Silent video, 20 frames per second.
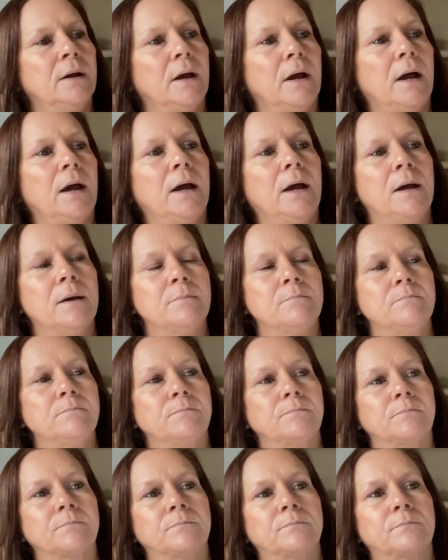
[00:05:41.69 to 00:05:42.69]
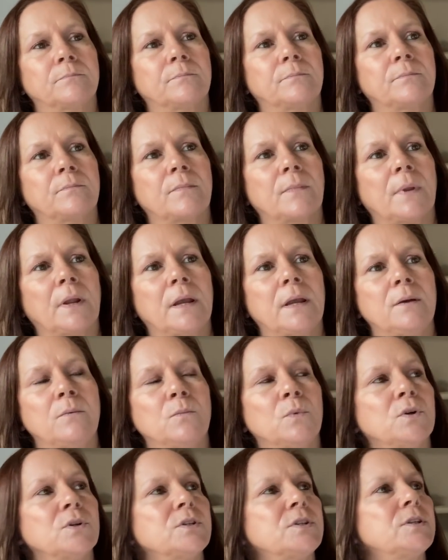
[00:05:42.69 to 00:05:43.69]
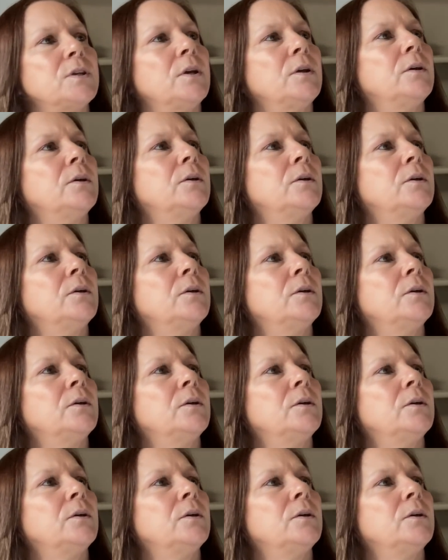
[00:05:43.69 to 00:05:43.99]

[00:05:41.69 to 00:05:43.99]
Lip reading: It was